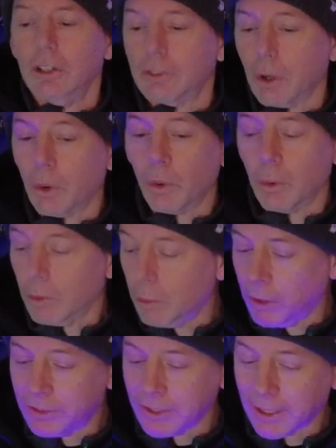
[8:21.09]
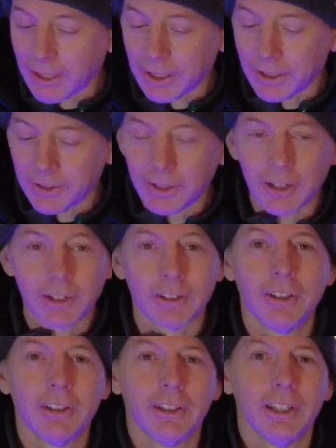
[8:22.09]
So once I got in
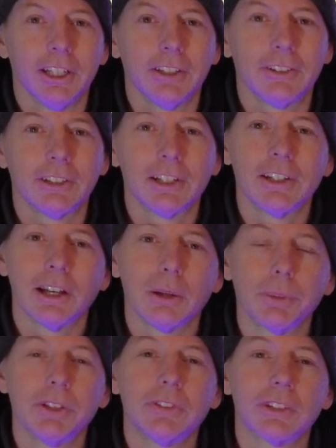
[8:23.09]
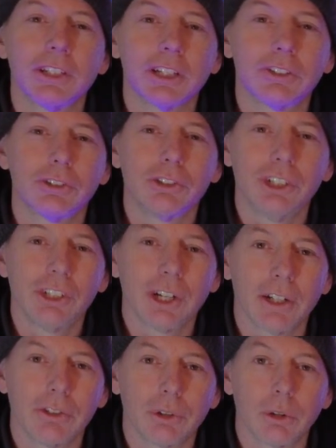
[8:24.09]
there, it said now please connect your
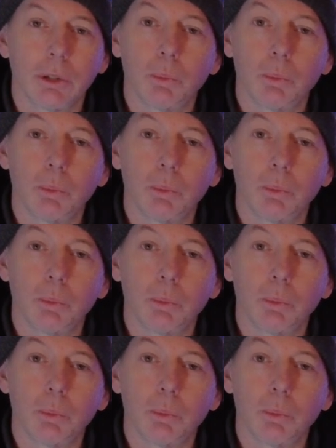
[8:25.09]
DJI drone.